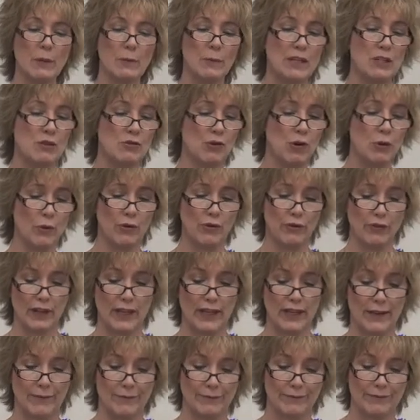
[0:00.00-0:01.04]
But
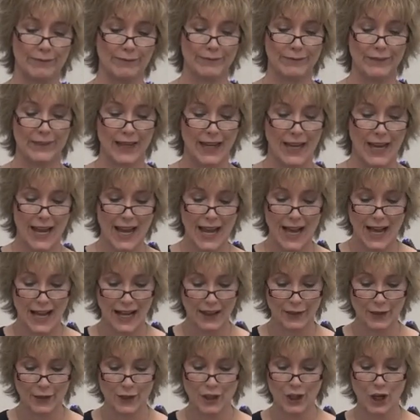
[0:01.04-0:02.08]
truthfully,
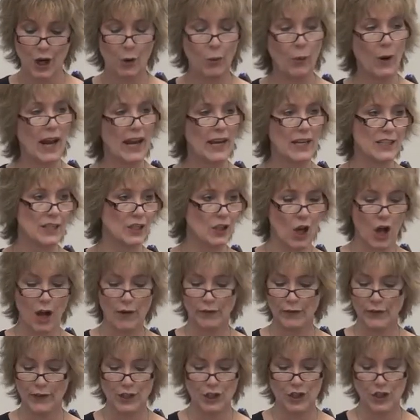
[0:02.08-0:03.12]
there's no way to
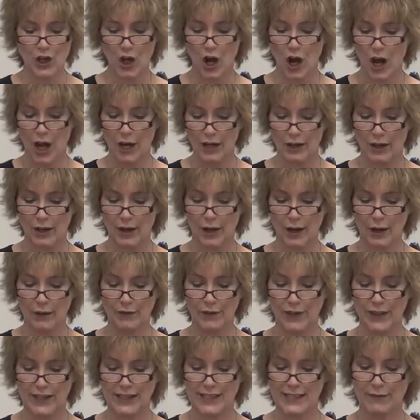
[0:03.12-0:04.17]
soften the shock
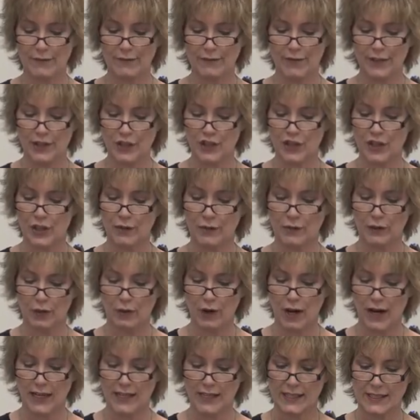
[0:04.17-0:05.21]
of this vision of
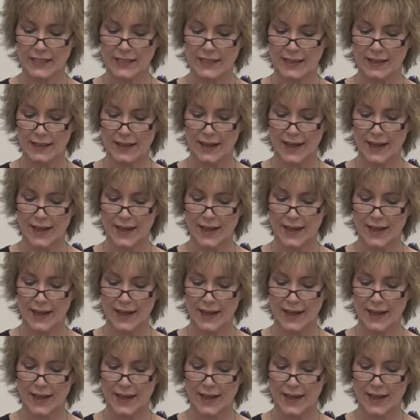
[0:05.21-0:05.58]
Christ.